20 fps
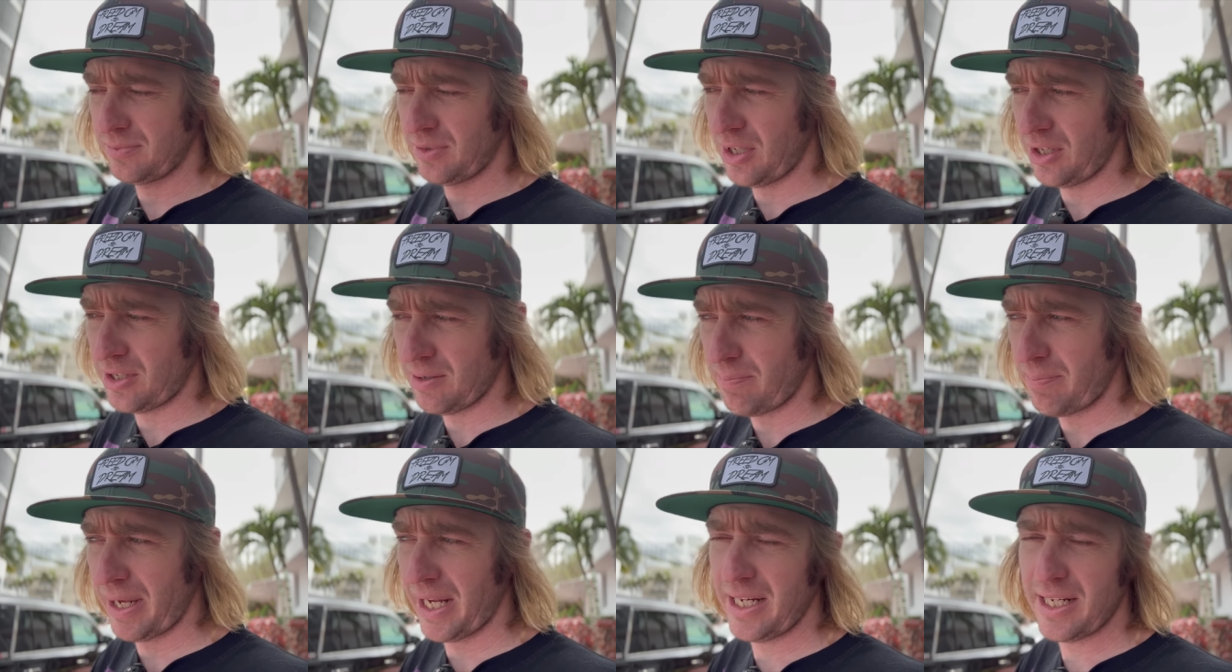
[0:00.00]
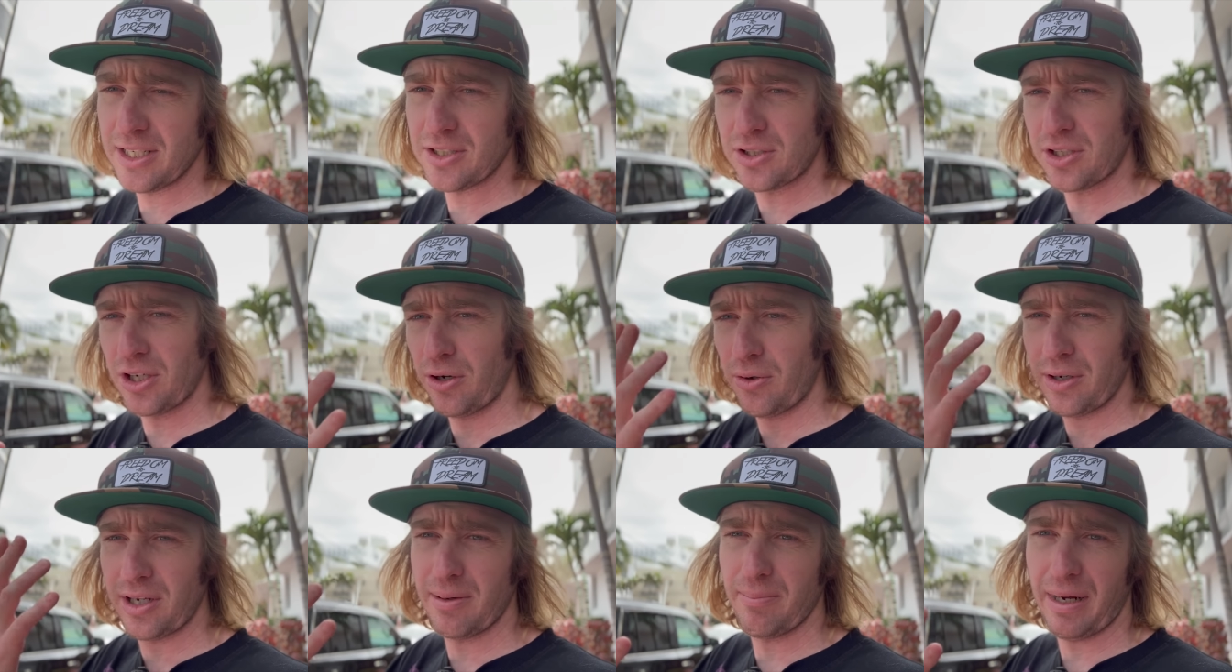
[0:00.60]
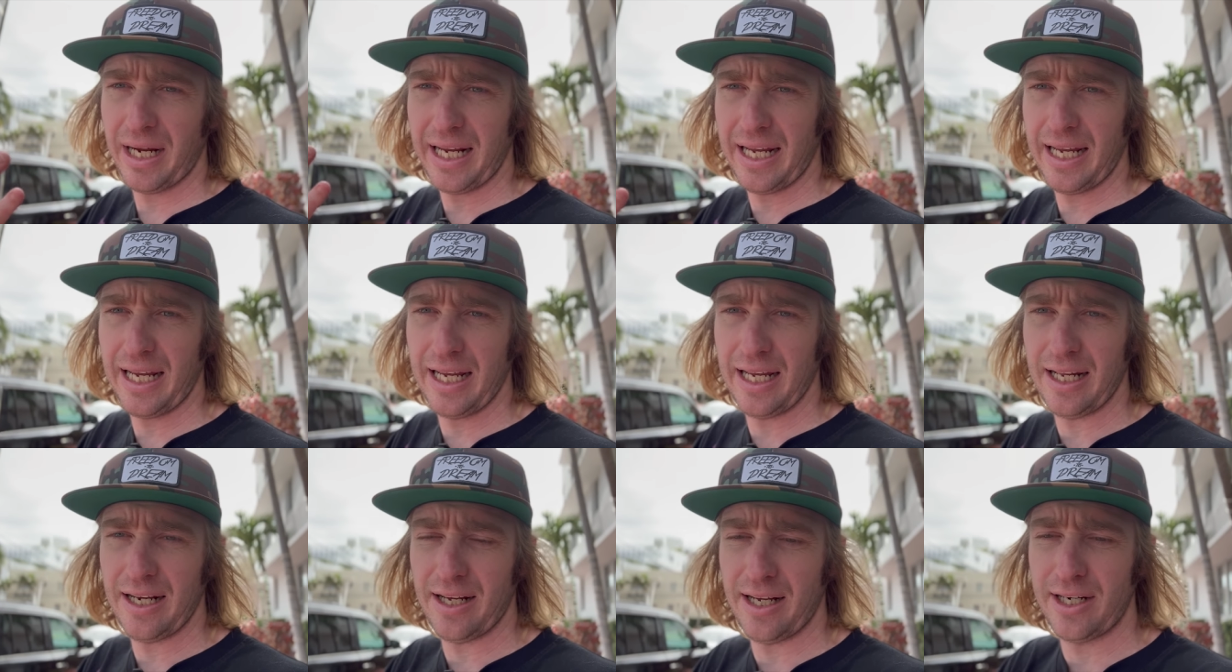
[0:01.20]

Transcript: The debate is going in my head.